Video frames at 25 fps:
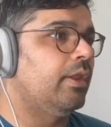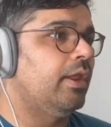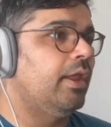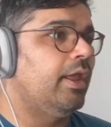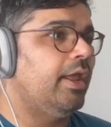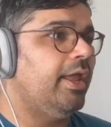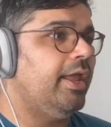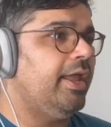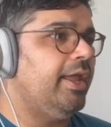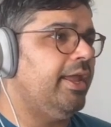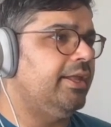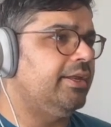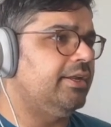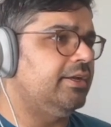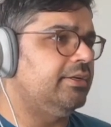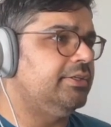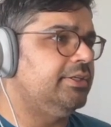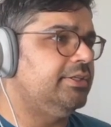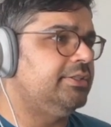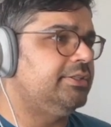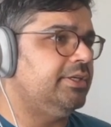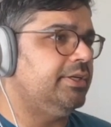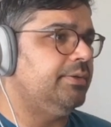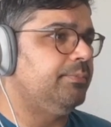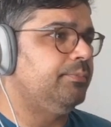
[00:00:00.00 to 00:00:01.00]
And I'll need
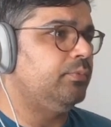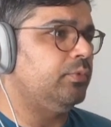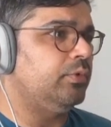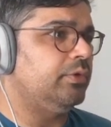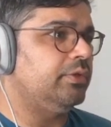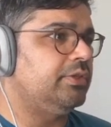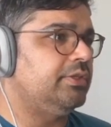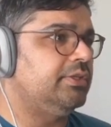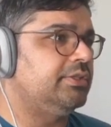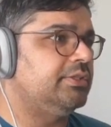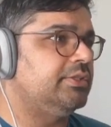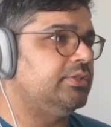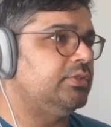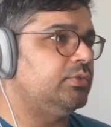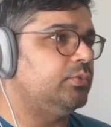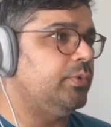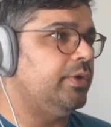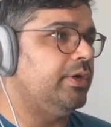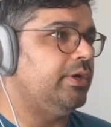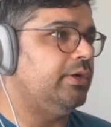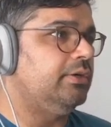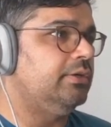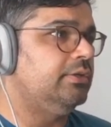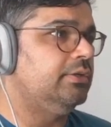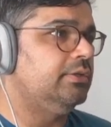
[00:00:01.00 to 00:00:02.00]
to import this as
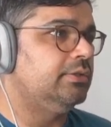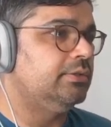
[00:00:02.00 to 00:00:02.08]
well.